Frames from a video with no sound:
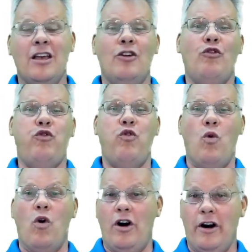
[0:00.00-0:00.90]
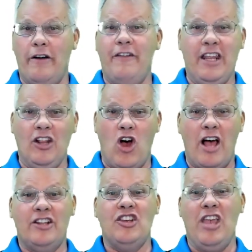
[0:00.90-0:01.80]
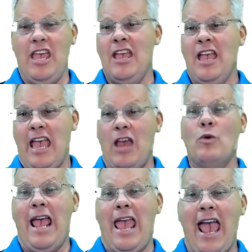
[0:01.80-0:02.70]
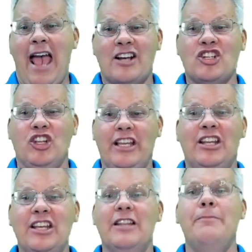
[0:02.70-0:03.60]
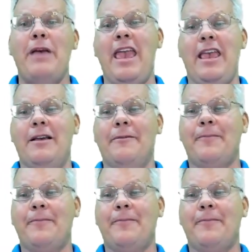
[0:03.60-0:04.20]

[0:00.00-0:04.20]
for a Vinny latte and actually did pay.